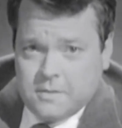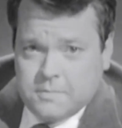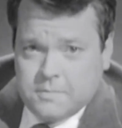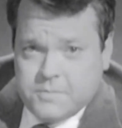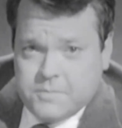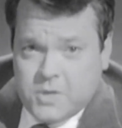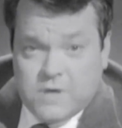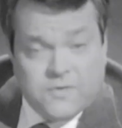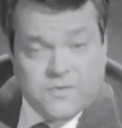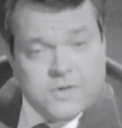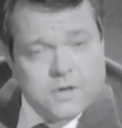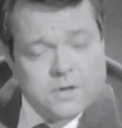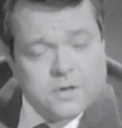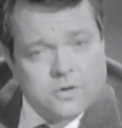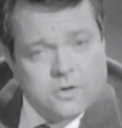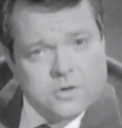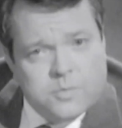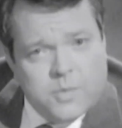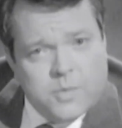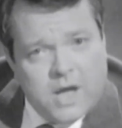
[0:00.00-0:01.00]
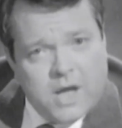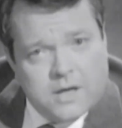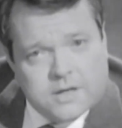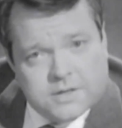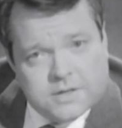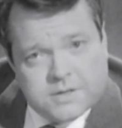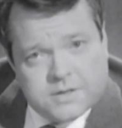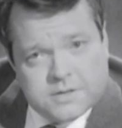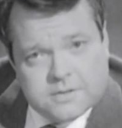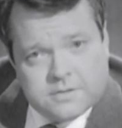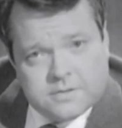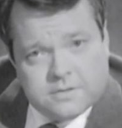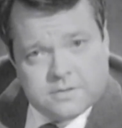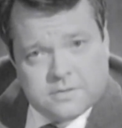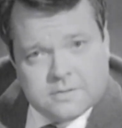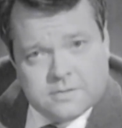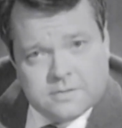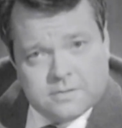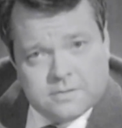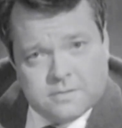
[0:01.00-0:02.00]
even their good manners.
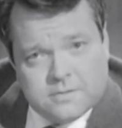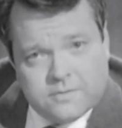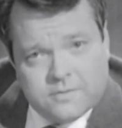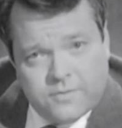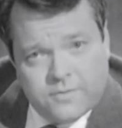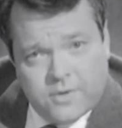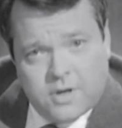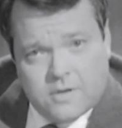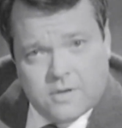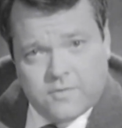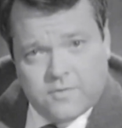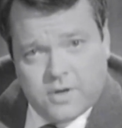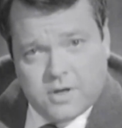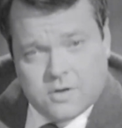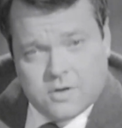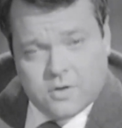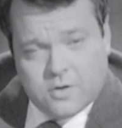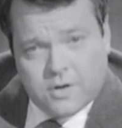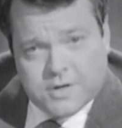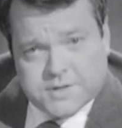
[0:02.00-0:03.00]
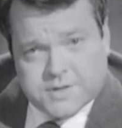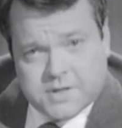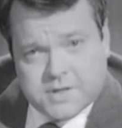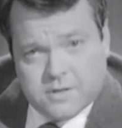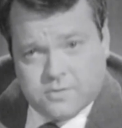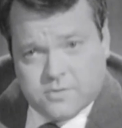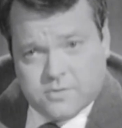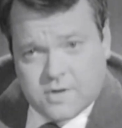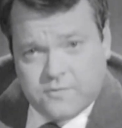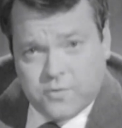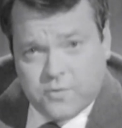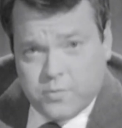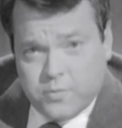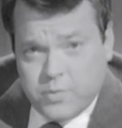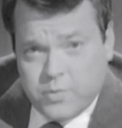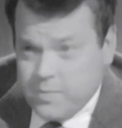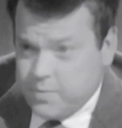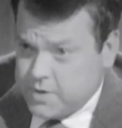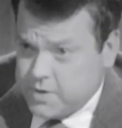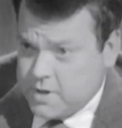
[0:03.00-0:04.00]
Very, very noisy and dreadful
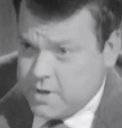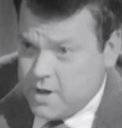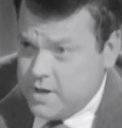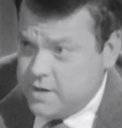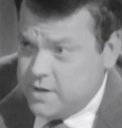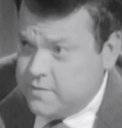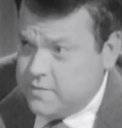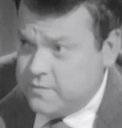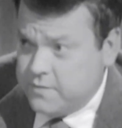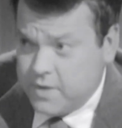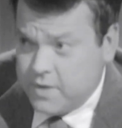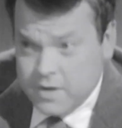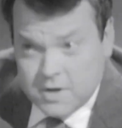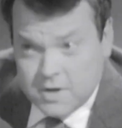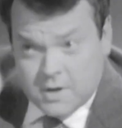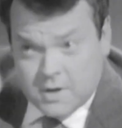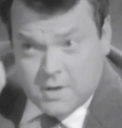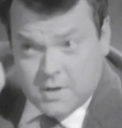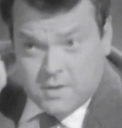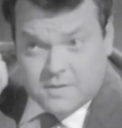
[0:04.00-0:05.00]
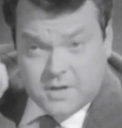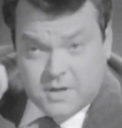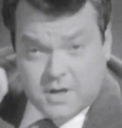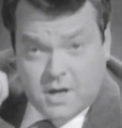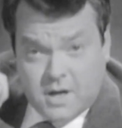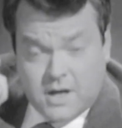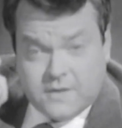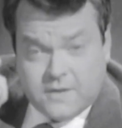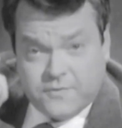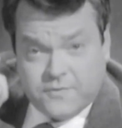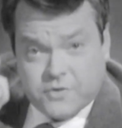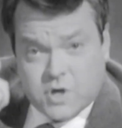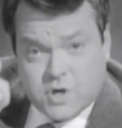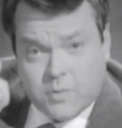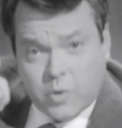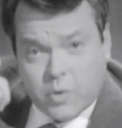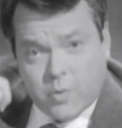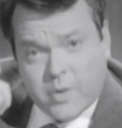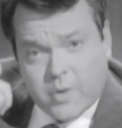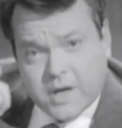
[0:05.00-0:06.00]
people, the kind of
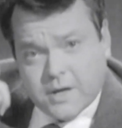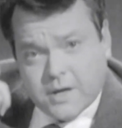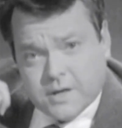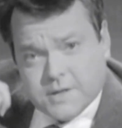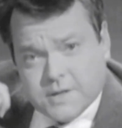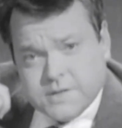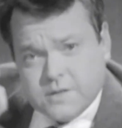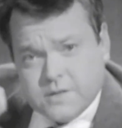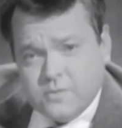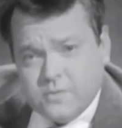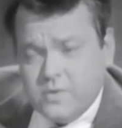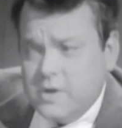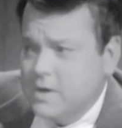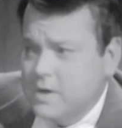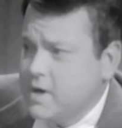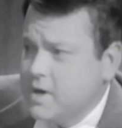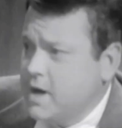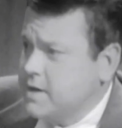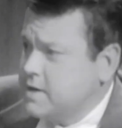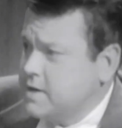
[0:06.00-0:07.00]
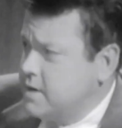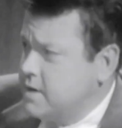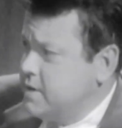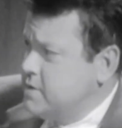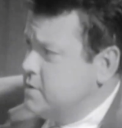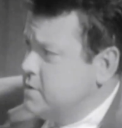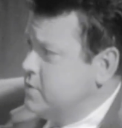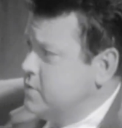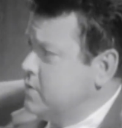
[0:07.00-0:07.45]
troublemakers that we're likely to